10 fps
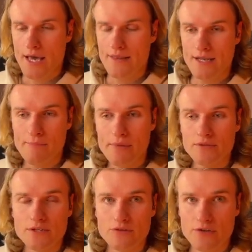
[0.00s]
And then I'm
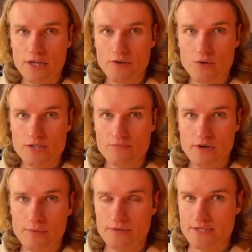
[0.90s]
building the relay request
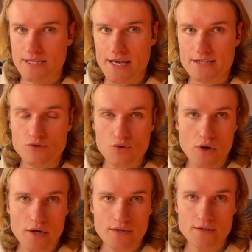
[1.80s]
parameters as
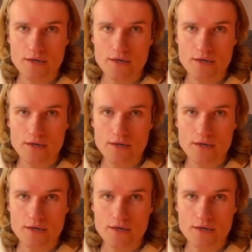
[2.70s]
required,